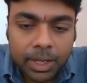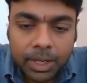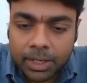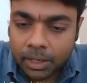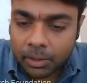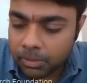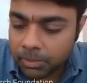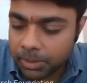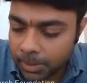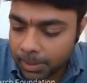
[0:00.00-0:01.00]
And
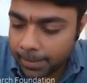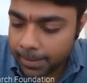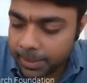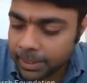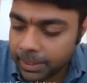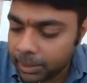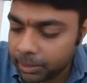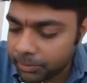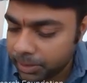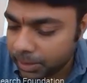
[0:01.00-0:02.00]
however, in the
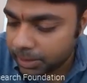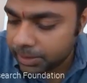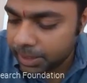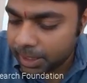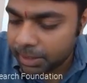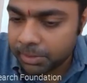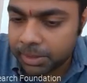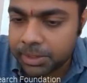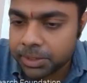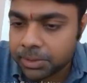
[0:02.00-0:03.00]
case of certain charitable
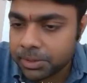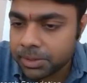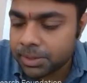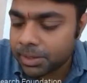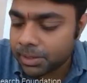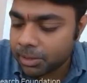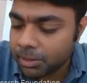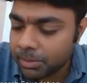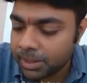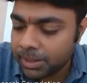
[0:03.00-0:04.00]
institutions, the central
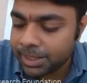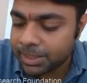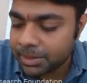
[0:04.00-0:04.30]
government